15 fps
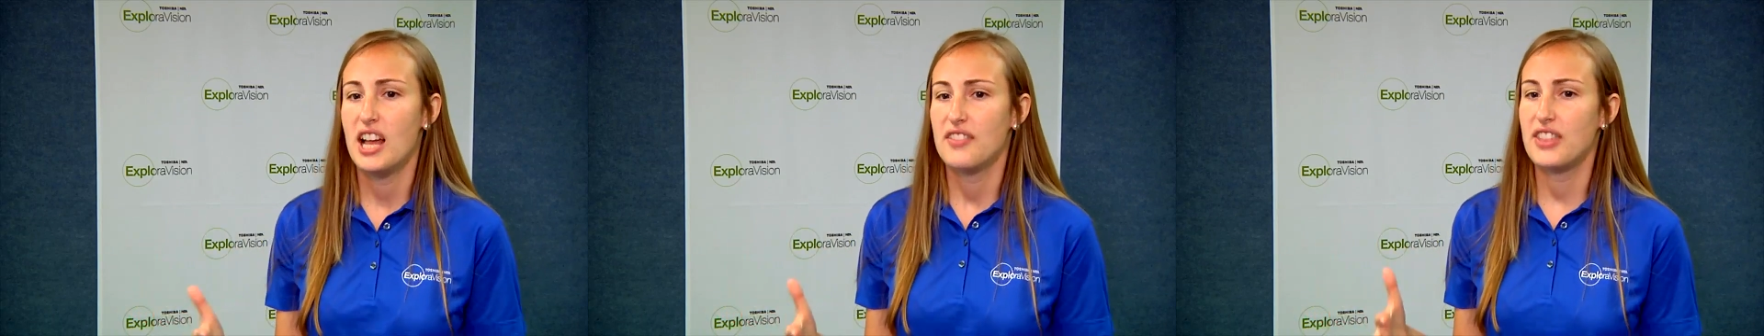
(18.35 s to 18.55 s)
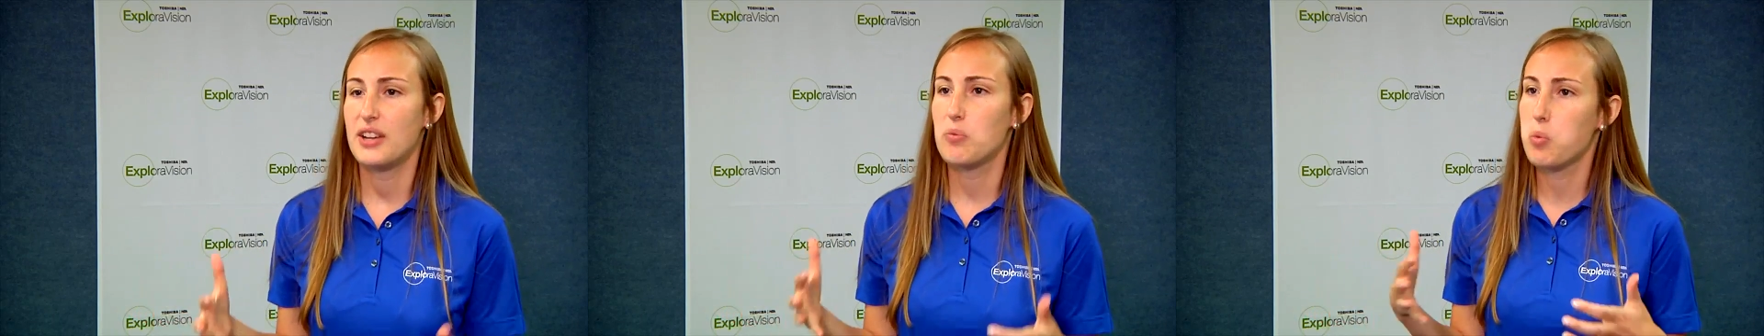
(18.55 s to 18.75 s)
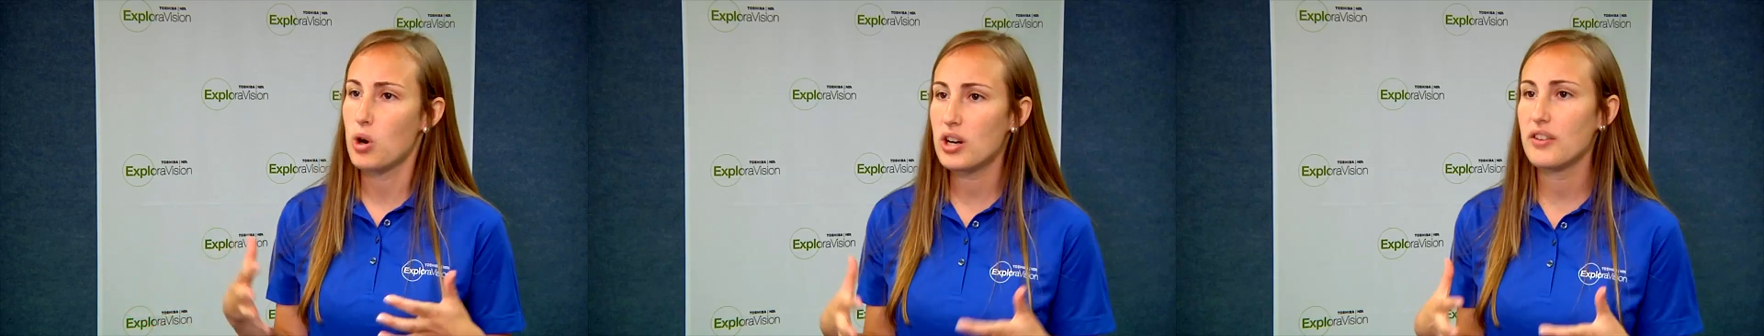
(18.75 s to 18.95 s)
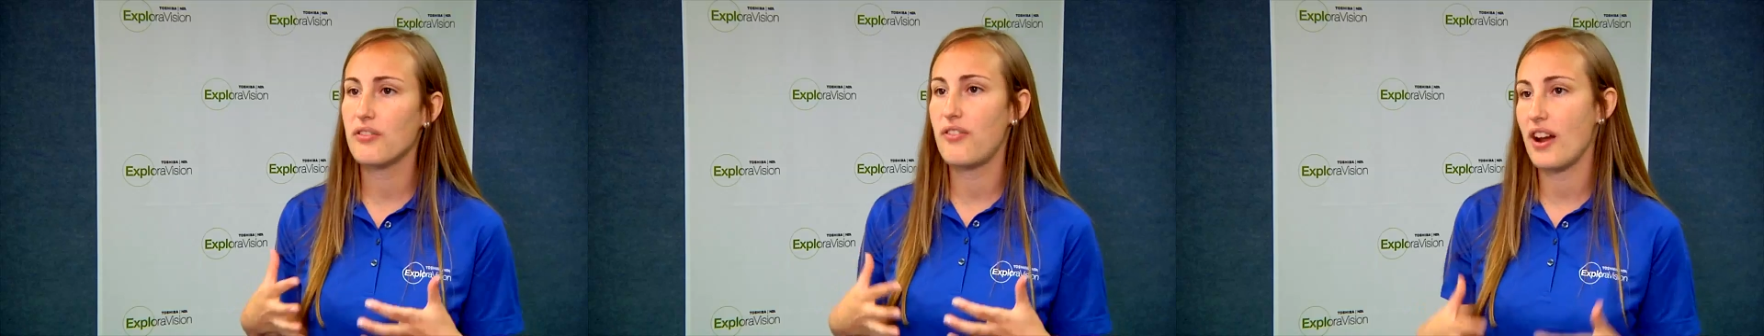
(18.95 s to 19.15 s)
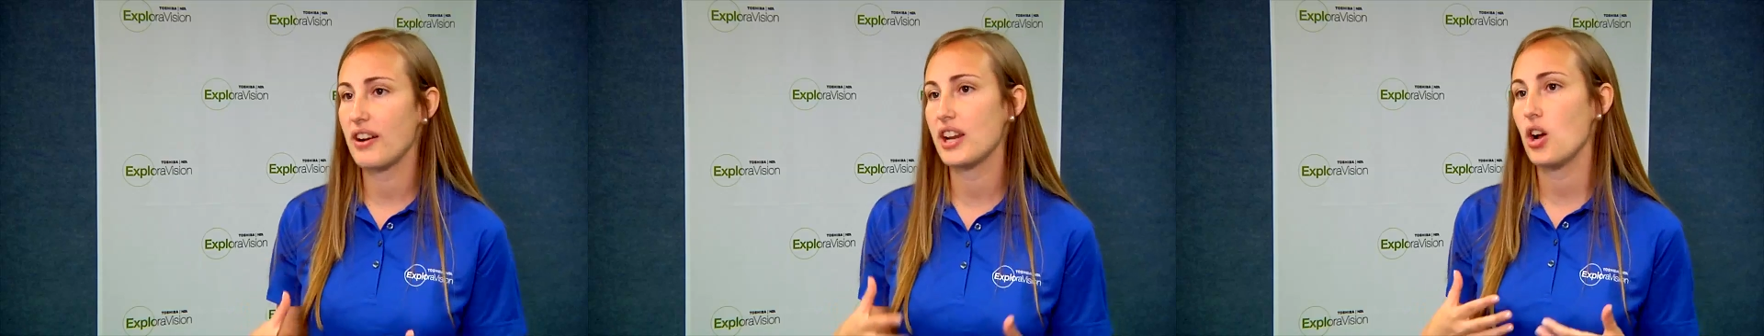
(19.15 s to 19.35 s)
they work
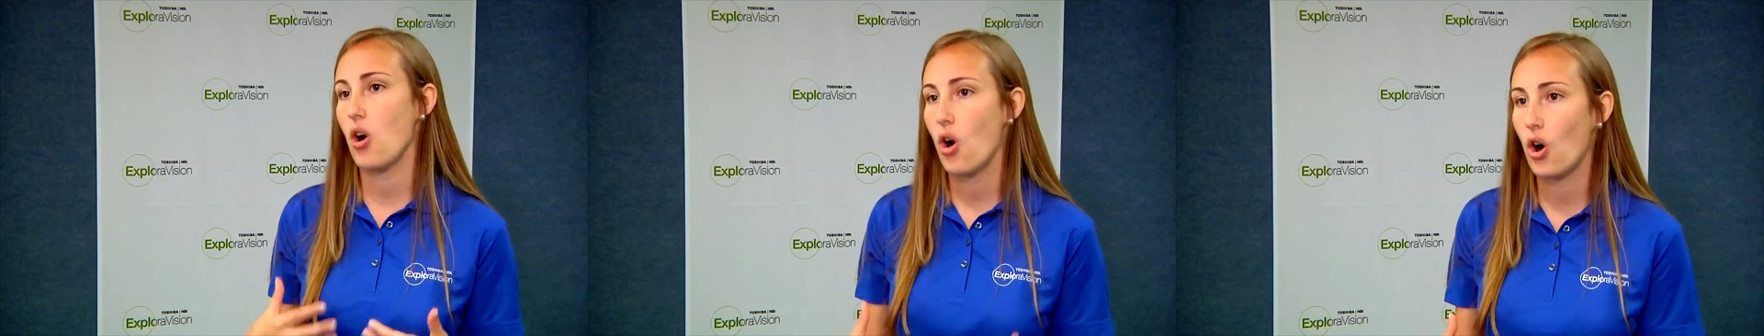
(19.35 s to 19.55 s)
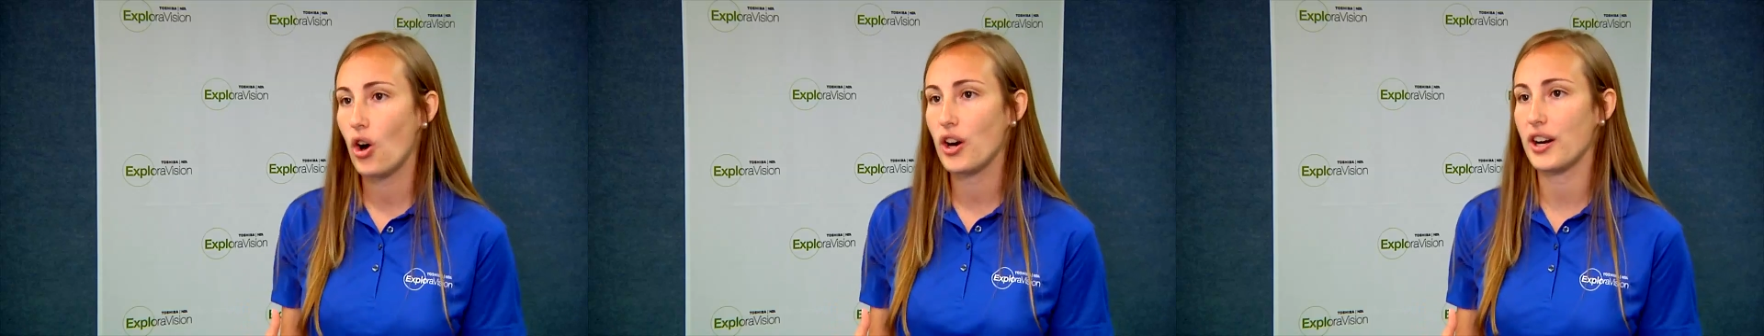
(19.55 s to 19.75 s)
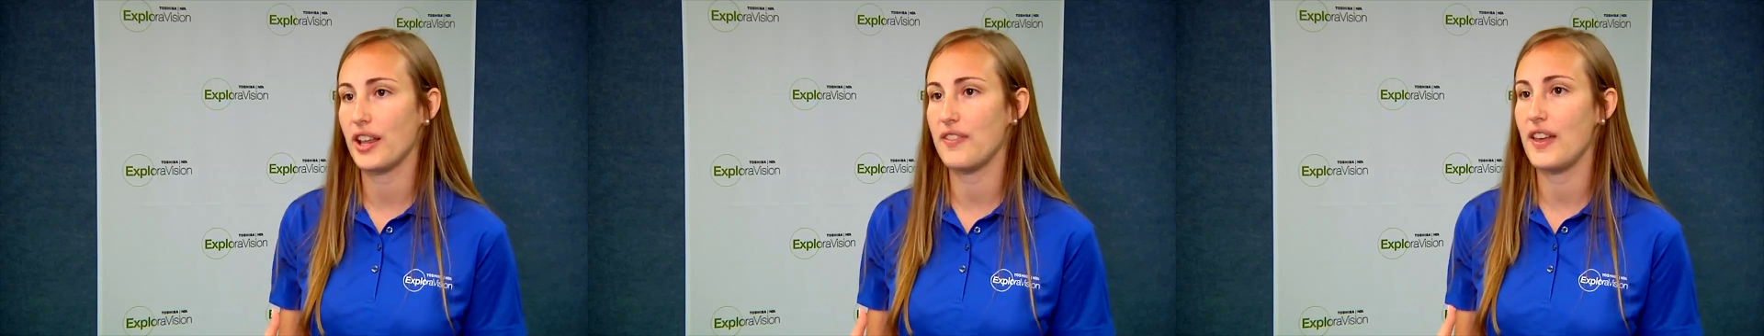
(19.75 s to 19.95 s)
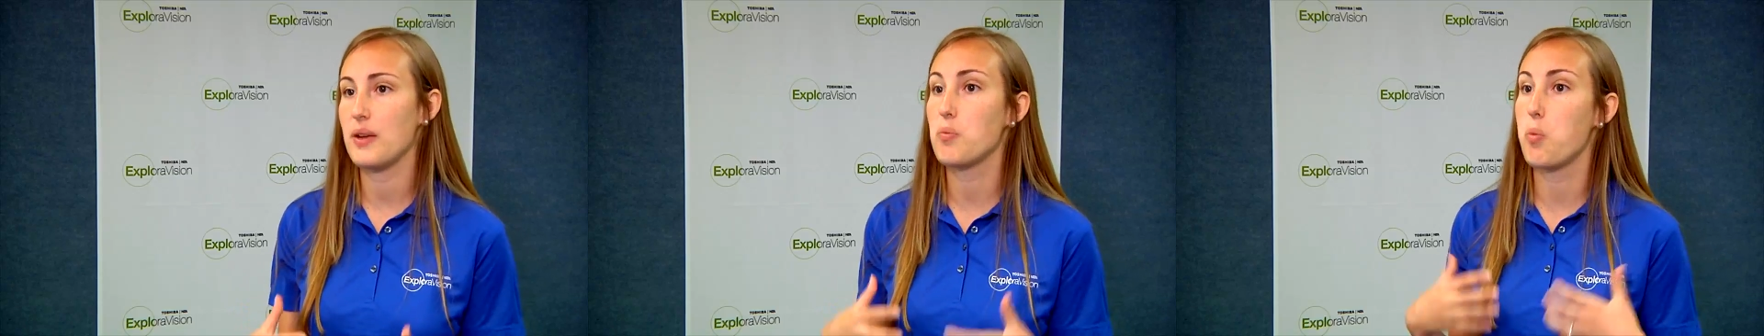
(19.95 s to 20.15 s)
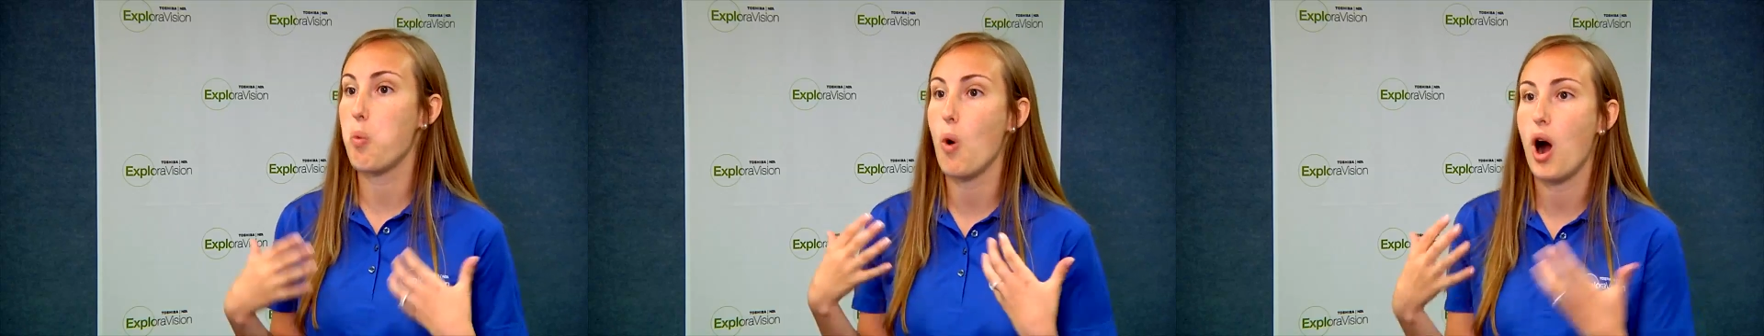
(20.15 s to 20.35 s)
very hard and they
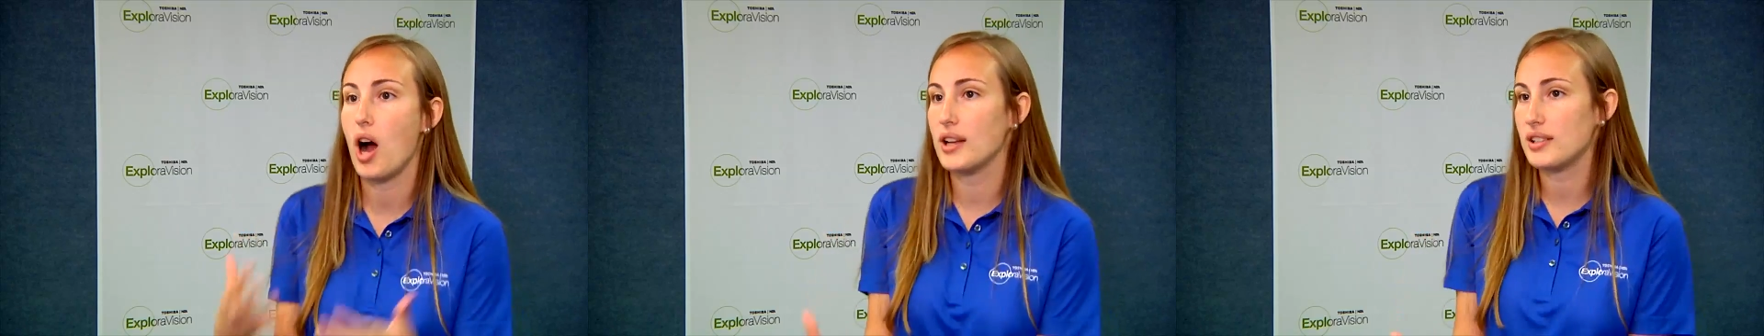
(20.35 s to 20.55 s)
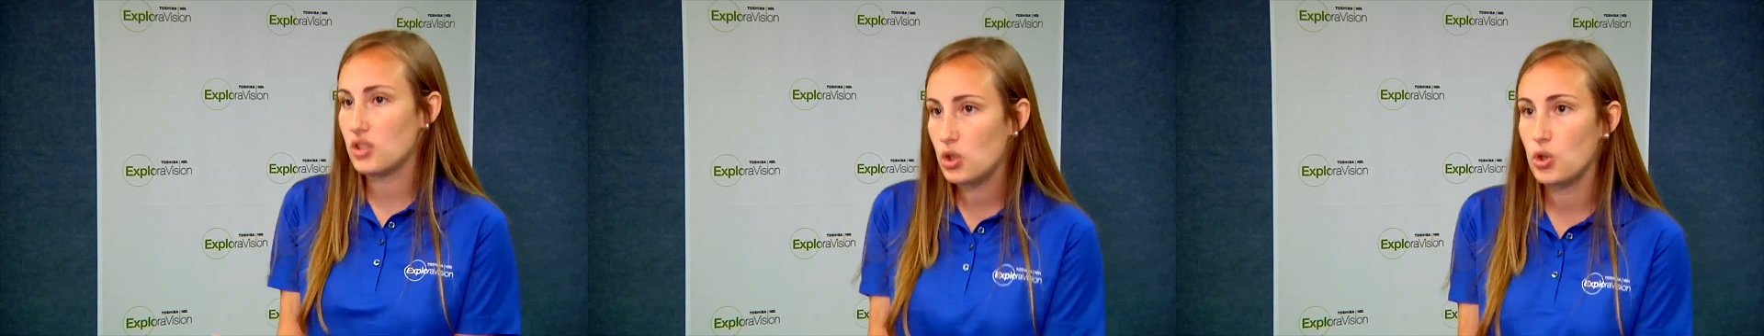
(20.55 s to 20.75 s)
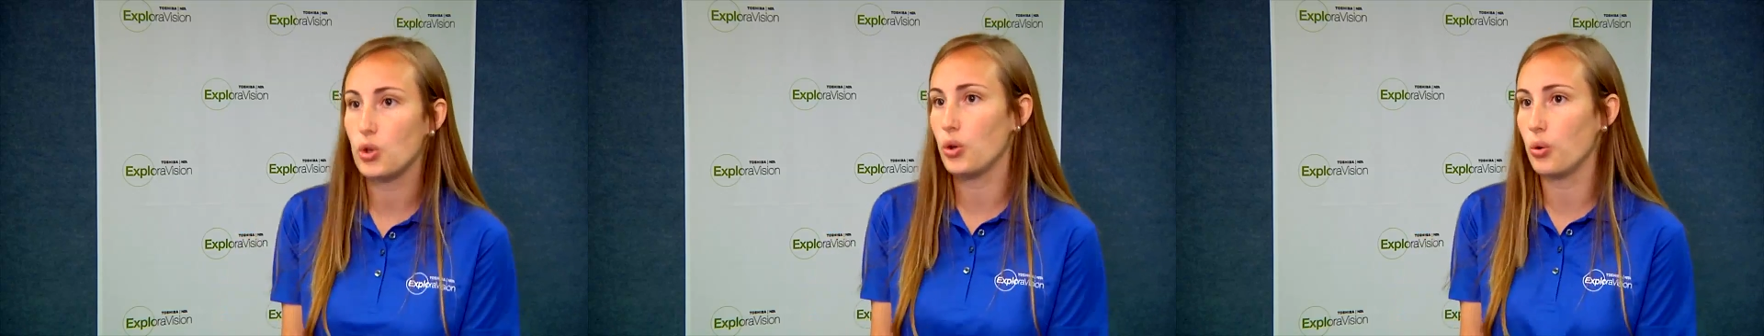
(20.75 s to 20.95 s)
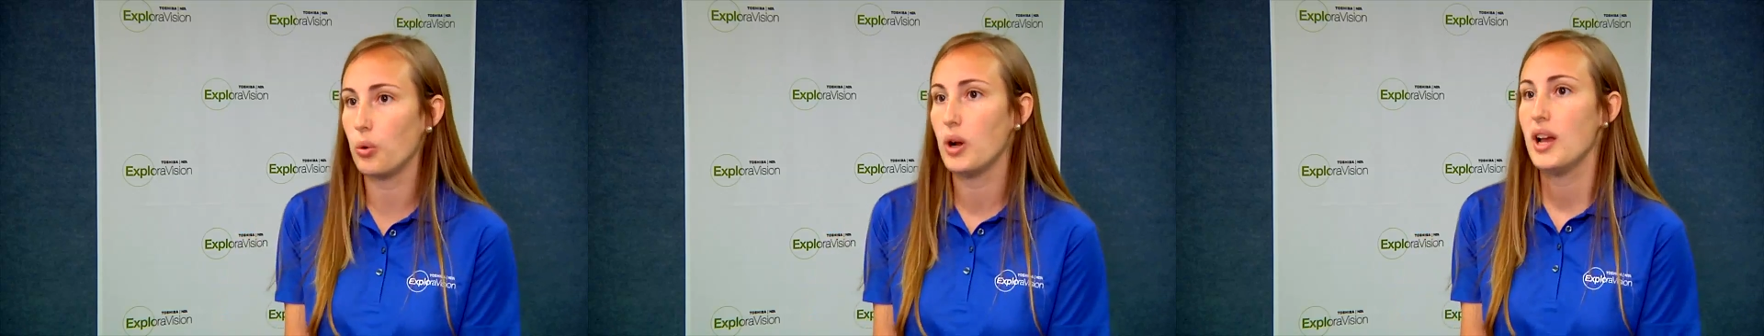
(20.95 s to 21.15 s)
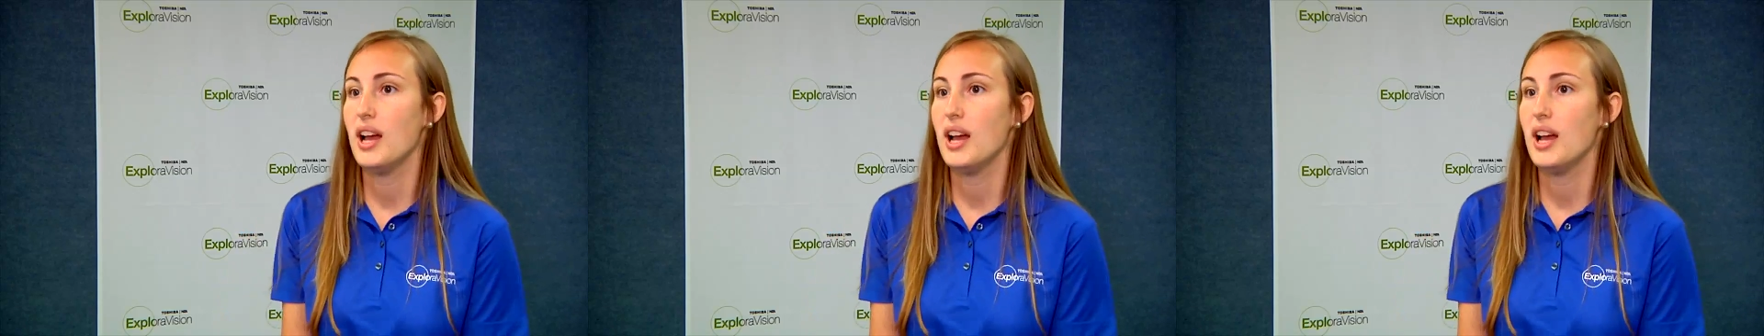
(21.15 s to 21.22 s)
want to